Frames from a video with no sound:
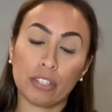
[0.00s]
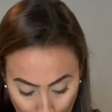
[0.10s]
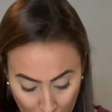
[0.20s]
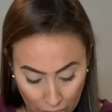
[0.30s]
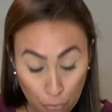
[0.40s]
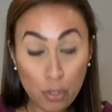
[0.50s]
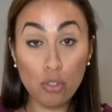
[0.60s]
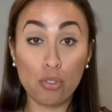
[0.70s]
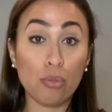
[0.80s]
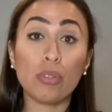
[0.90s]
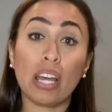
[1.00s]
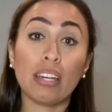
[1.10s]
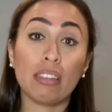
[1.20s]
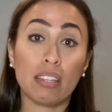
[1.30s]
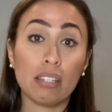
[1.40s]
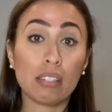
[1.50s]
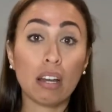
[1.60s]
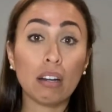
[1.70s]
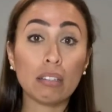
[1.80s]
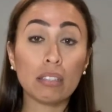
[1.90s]
But if you do like this
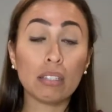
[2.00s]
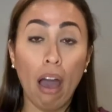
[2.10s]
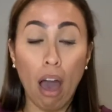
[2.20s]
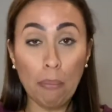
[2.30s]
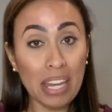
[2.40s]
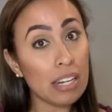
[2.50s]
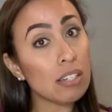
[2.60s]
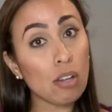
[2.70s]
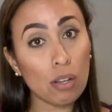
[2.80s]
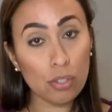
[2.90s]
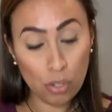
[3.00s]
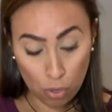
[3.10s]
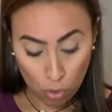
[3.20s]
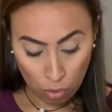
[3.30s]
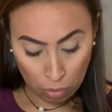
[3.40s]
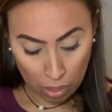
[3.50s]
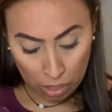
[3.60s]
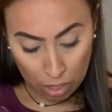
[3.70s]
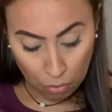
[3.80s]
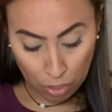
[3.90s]
color, it is also
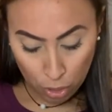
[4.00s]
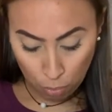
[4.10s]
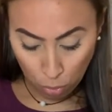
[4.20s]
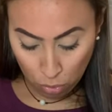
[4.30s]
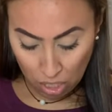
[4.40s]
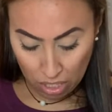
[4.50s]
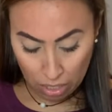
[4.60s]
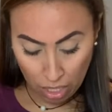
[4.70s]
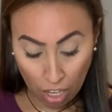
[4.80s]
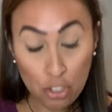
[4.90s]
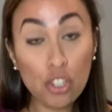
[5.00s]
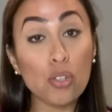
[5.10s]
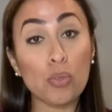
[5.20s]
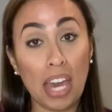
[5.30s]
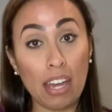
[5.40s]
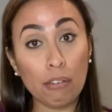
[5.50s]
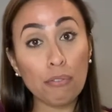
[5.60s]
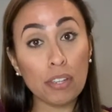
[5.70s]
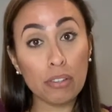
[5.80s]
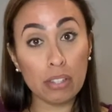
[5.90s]
relatively smooth to the touch. You can
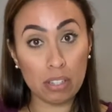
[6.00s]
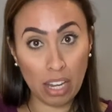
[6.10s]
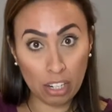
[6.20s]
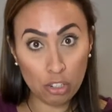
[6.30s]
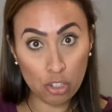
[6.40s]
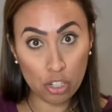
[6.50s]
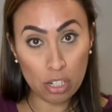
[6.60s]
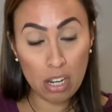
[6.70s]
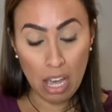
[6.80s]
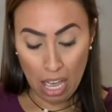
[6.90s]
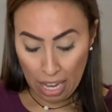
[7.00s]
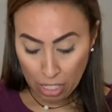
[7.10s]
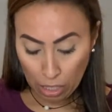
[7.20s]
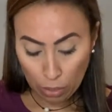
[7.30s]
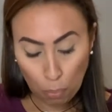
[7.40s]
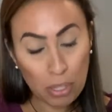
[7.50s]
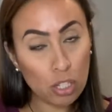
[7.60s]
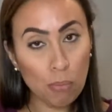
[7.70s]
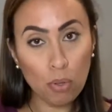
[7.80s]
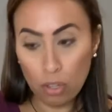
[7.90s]
feel the texture. It's a little bit
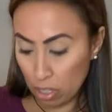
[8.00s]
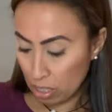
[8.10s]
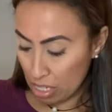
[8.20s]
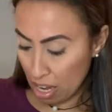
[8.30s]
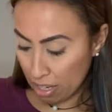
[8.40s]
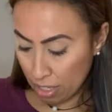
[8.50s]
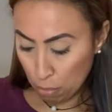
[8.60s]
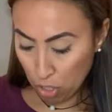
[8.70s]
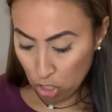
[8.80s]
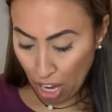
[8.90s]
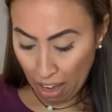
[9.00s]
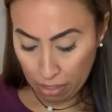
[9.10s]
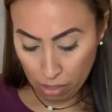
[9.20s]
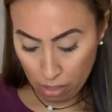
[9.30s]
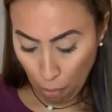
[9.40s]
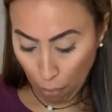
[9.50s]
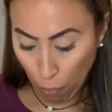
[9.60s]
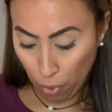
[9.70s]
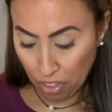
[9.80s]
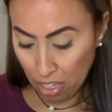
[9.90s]
smoother. It's not as much as number
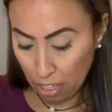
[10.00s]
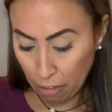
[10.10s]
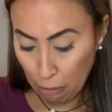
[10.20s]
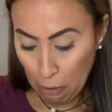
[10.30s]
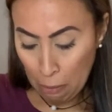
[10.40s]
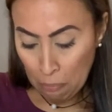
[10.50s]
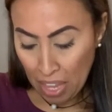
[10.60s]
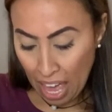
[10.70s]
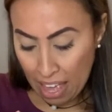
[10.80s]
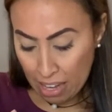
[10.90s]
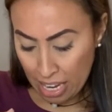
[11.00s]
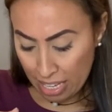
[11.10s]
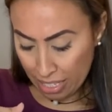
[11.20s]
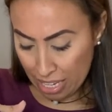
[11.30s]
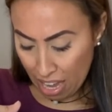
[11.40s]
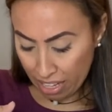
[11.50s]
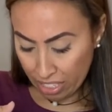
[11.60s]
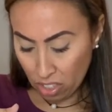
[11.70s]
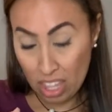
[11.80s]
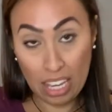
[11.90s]
1 here, and it's not as
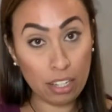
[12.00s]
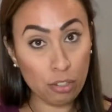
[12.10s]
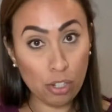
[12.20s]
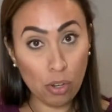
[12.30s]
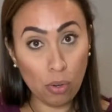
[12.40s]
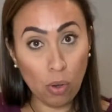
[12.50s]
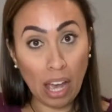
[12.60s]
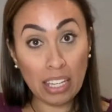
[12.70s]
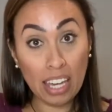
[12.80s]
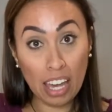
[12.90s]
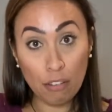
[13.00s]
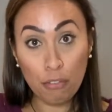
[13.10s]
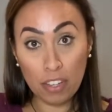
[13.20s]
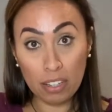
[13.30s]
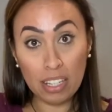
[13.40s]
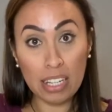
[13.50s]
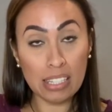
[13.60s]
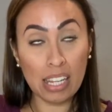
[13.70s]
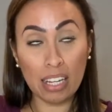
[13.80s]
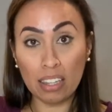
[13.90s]
thick. So I can feel it. It's
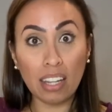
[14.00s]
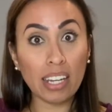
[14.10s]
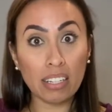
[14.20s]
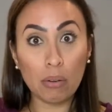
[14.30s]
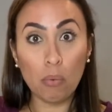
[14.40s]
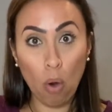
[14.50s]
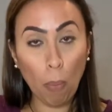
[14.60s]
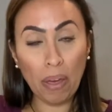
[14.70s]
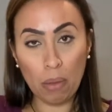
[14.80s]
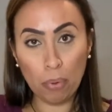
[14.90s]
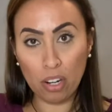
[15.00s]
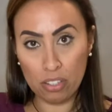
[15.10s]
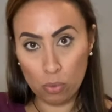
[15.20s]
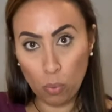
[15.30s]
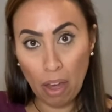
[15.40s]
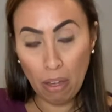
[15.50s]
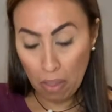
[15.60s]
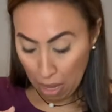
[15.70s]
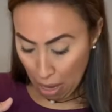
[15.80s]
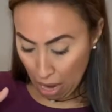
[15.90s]
like a light wallpaper as well,
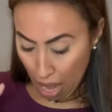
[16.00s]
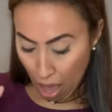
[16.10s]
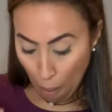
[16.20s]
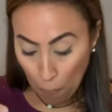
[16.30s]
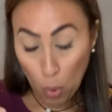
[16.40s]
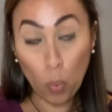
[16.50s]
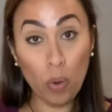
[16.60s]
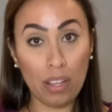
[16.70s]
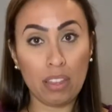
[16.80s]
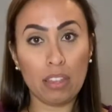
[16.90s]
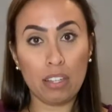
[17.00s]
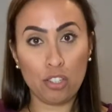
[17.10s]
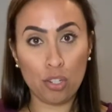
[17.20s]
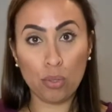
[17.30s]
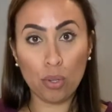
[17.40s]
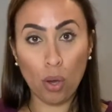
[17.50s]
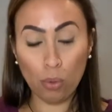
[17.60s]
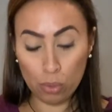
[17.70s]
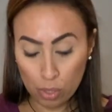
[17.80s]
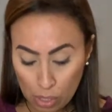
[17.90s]
with the 2
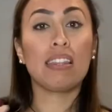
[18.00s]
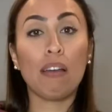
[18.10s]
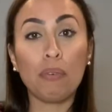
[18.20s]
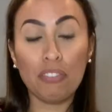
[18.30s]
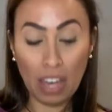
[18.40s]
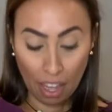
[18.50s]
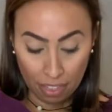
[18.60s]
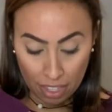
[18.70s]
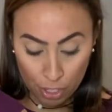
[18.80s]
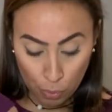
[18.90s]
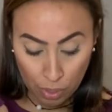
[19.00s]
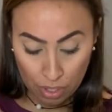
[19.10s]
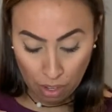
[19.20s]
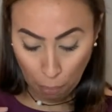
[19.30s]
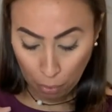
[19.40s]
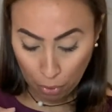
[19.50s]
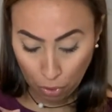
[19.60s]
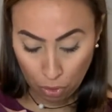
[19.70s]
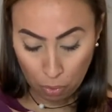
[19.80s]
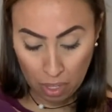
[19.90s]
coats. Then we've got this one, number
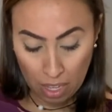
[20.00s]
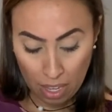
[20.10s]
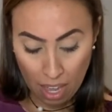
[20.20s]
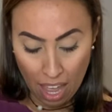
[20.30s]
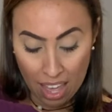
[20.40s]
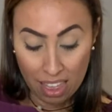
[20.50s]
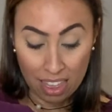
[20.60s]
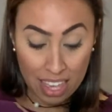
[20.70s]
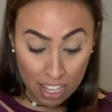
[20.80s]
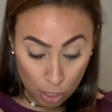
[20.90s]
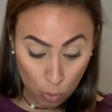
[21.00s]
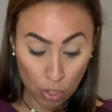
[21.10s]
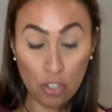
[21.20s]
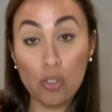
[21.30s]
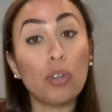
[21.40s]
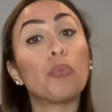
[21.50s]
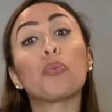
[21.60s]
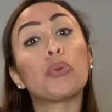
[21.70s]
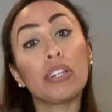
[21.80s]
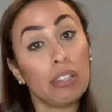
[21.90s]
3. This one, you can
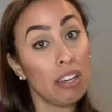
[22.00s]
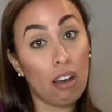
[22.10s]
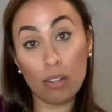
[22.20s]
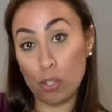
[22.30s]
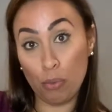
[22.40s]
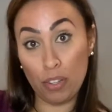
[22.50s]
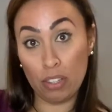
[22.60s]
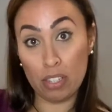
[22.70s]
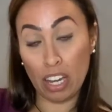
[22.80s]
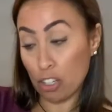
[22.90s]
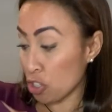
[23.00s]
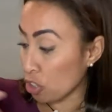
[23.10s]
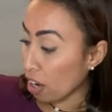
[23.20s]
really also feel the texture.